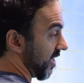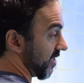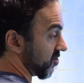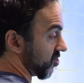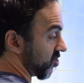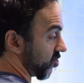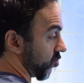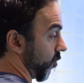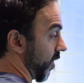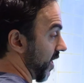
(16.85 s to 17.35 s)

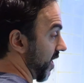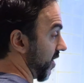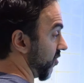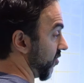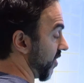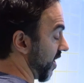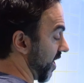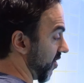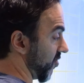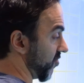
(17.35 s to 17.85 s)

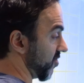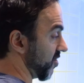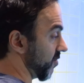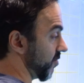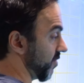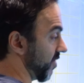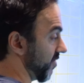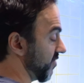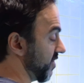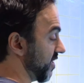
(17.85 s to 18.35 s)
square area
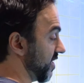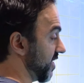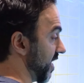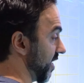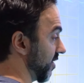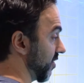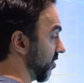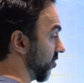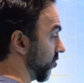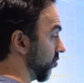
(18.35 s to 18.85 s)
above the
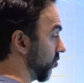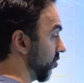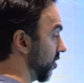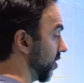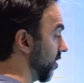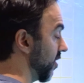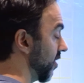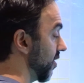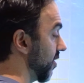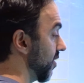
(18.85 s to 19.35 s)
yellow
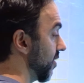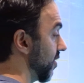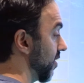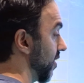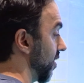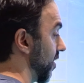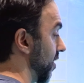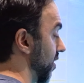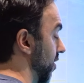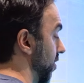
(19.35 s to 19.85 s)

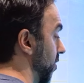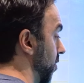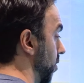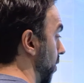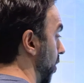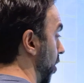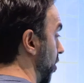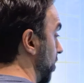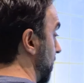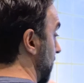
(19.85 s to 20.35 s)
uh,
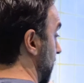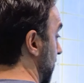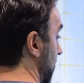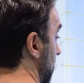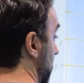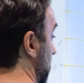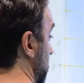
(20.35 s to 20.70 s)
marking